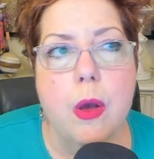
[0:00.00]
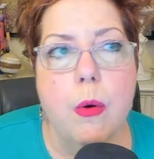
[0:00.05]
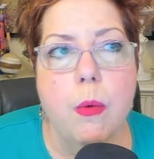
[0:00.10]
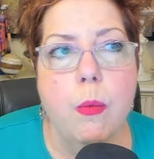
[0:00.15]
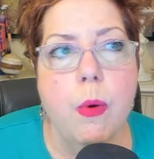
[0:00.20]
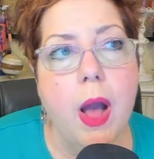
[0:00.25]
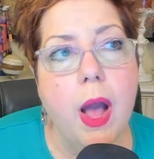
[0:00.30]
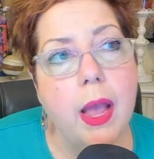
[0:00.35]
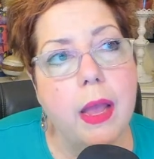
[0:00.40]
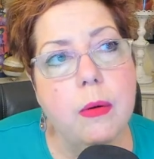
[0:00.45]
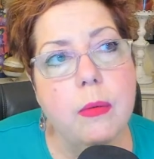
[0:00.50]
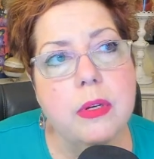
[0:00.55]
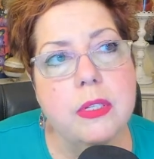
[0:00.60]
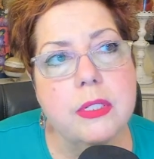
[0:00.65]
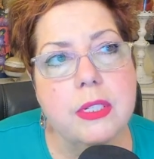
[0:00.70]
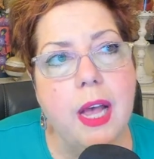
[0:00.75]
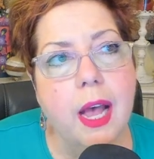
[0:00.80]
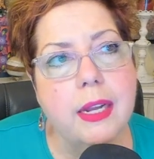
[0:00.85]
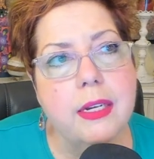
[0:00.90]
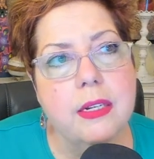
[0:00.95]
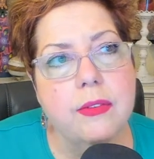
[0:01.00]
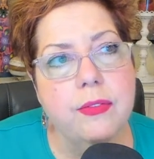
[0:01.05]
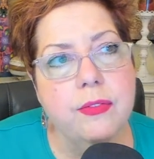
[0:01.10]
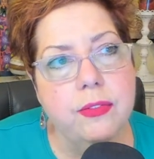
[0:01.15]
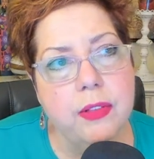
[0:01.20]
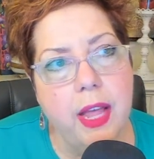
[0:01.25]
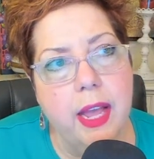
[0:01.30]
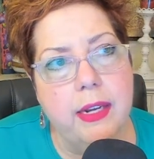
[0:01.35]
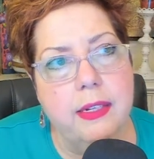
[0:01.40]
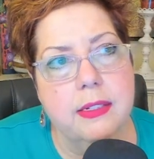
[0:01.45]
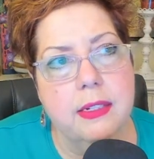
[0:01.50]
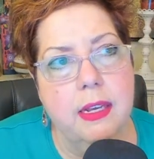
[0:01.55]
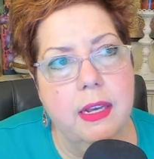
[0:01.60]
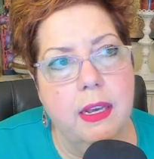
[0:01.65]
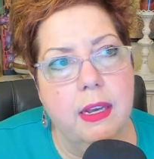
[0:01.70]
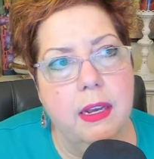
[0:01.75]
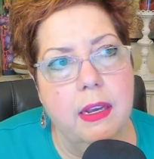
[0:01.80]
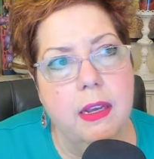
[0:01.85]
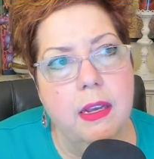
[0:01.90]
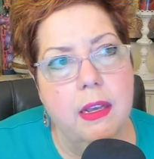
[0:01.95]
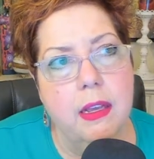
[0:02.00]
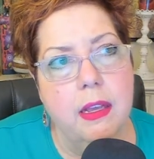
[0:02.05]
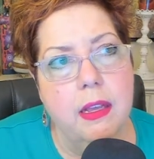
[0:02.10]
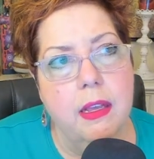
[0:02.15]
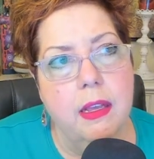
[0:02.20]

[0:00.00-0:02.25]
why was I deflecting?